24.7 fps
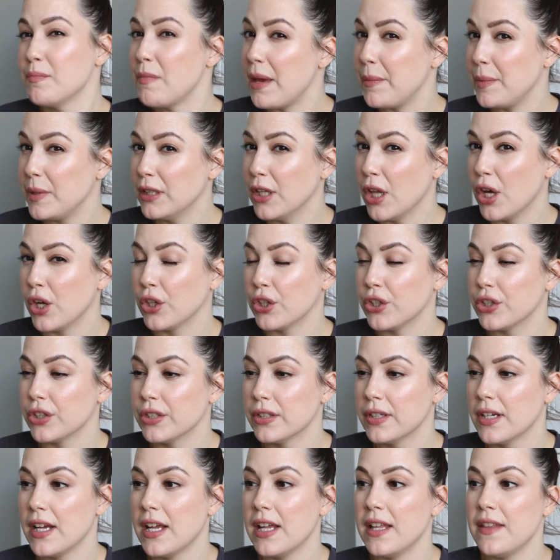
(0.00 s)
maybe
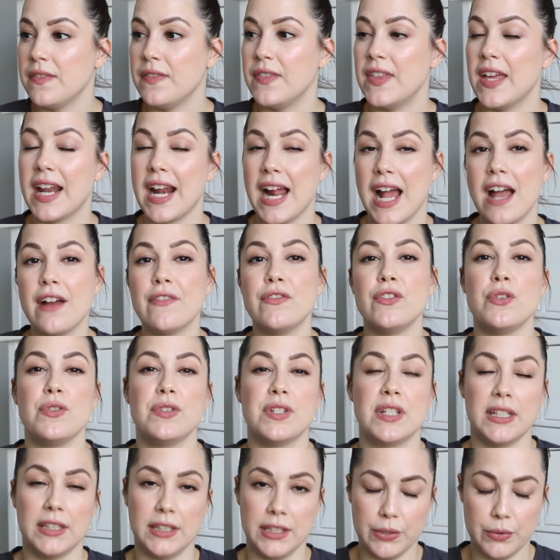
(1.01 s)
longer, that I have
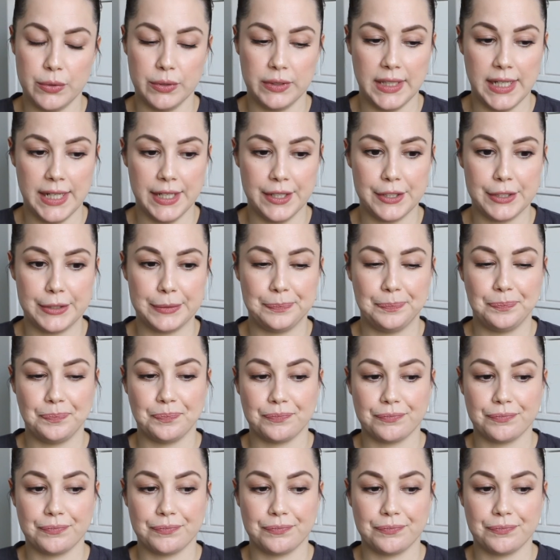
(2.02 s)
used a liquid liner.